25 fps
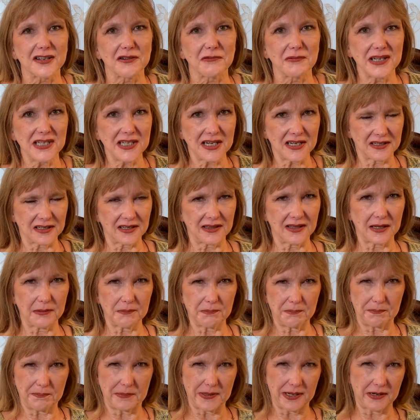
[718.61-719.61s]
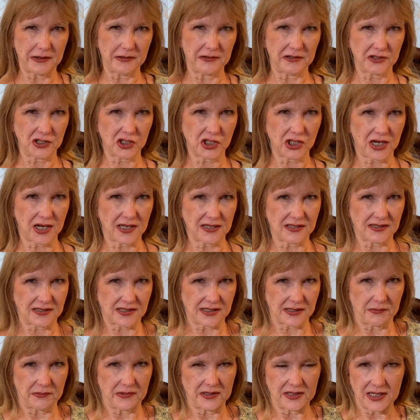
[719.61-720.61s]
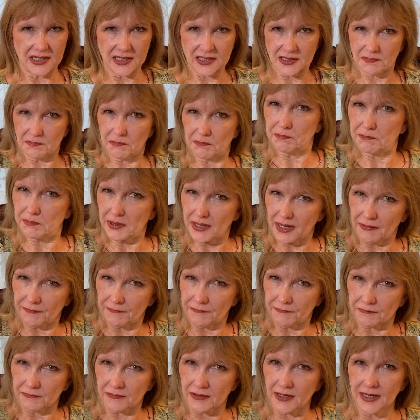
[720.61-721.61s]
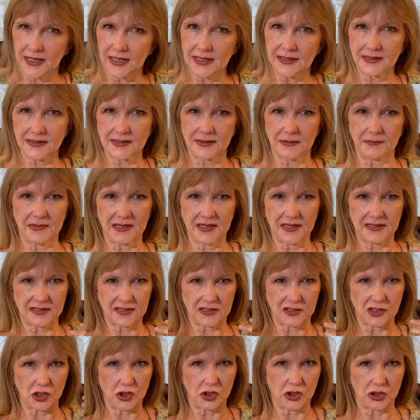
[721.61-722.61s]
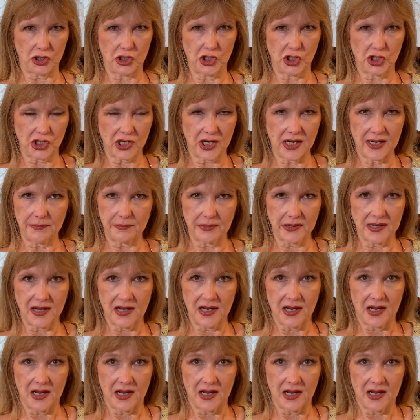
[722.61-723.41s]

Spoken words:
And we tend to think barrel chest, someone that's buff, right? Someone that's in good shape.